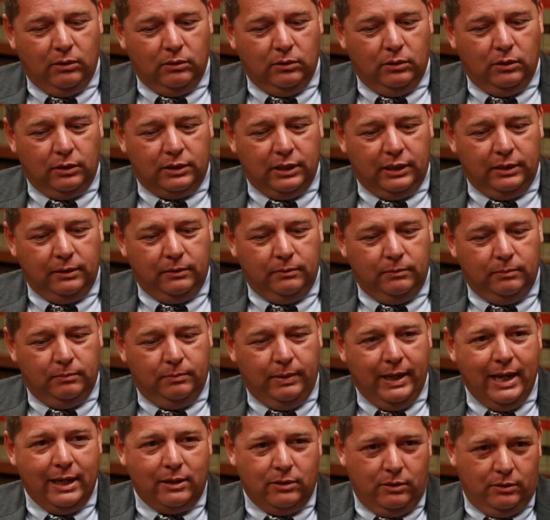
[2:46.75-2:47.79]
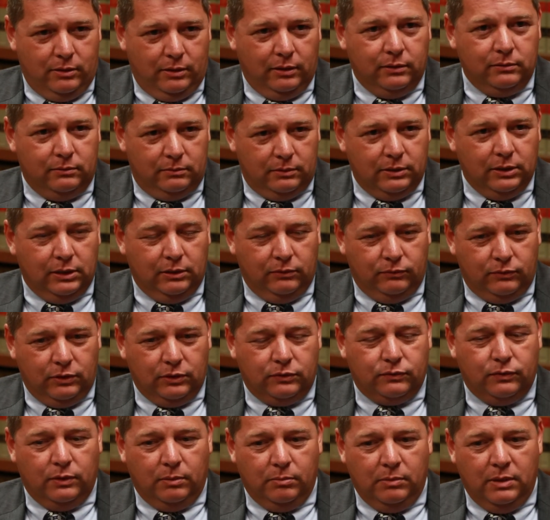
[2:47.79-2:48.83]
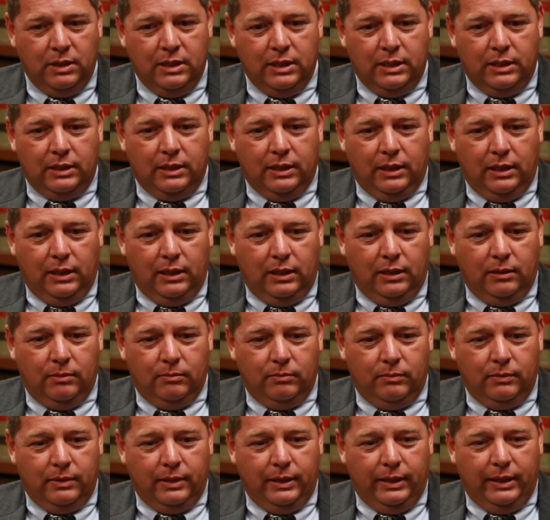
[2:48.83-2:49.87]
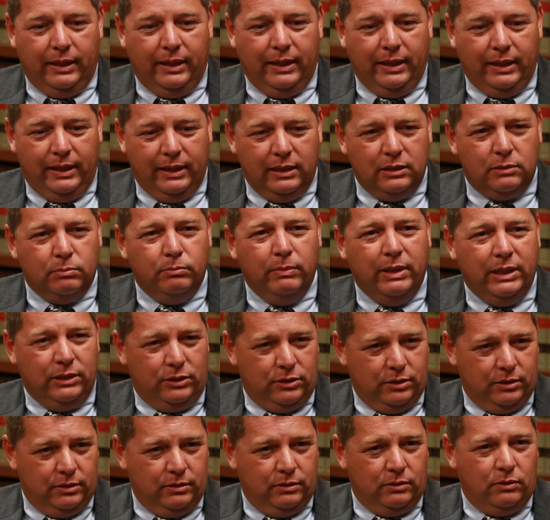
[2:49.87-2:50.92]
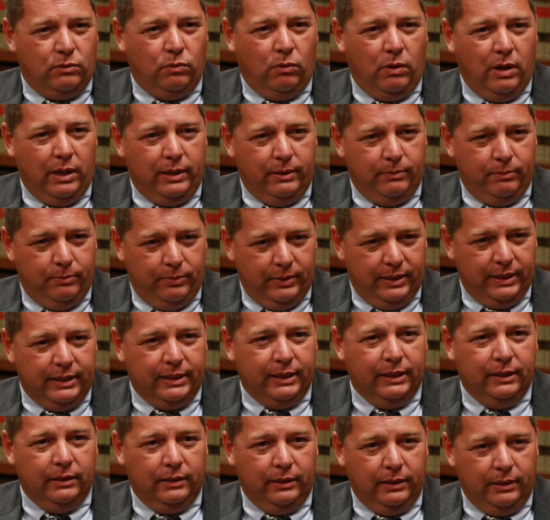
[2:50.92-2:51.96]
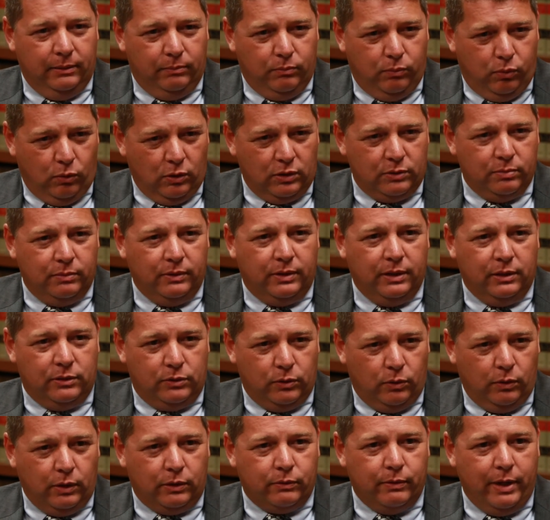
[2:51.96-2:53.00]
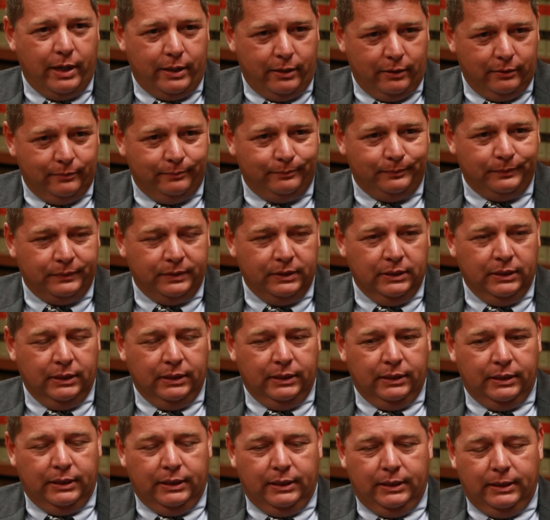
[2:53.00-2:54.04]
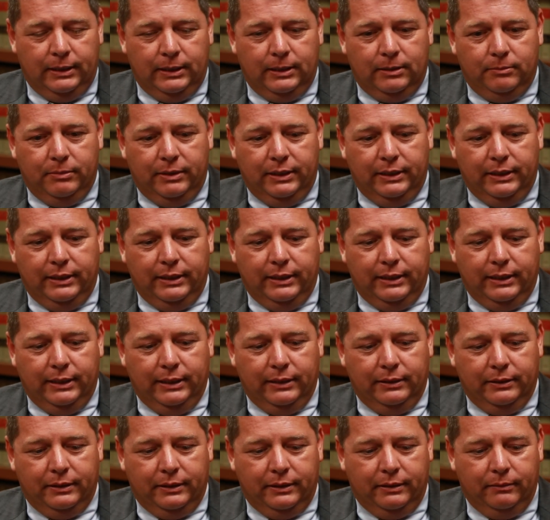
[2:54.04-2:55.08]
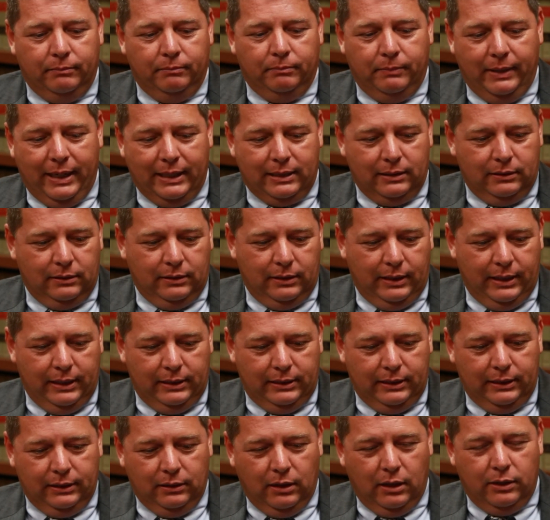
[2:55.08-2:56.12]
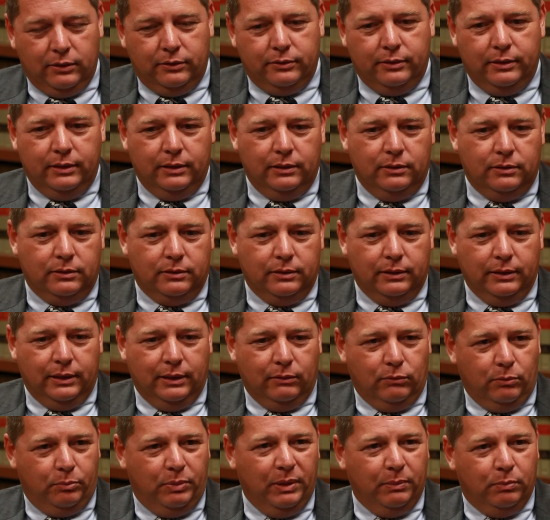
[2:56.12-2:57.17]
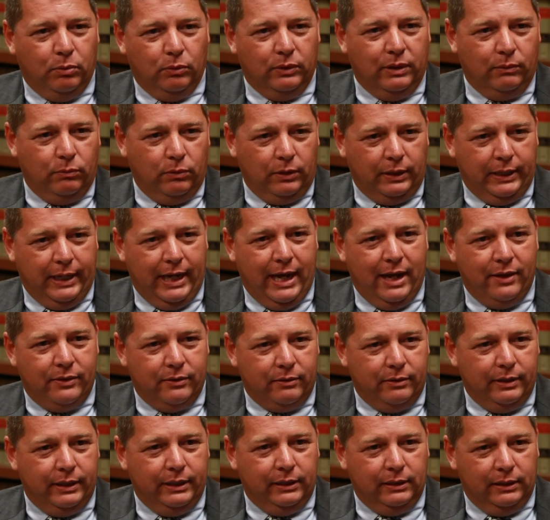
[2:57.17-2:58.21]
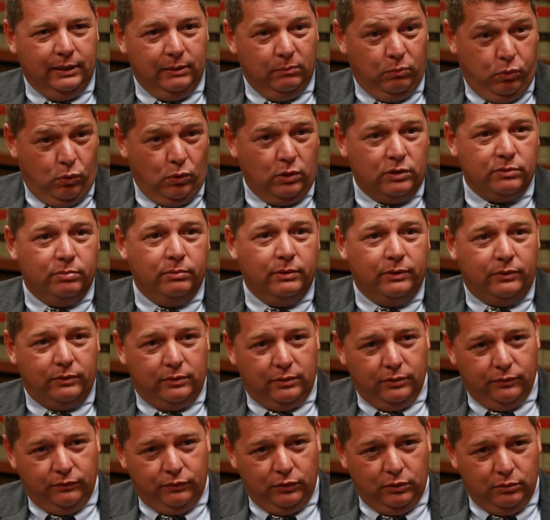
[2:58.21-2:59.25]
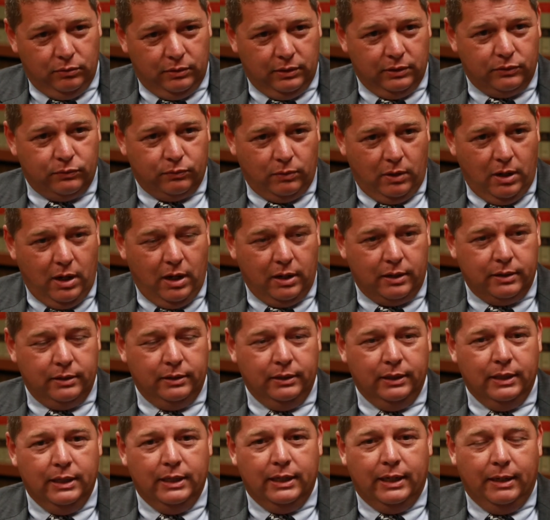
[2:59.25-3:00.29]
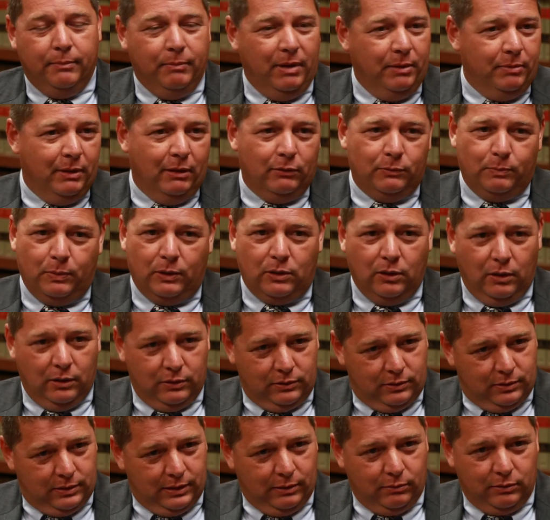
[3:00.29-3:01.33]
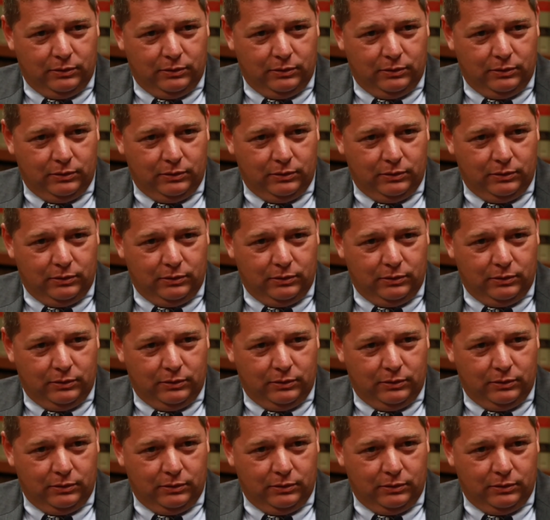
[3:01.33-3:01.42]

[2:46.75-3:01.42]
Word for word: it. looking back on it, you know, just from um, it is mentioned quite a bit in the Portsmouth Historic Record, um, and back in the 1800s, there were people that were gathering in Portsmouth to view this rock, and maybe that was because there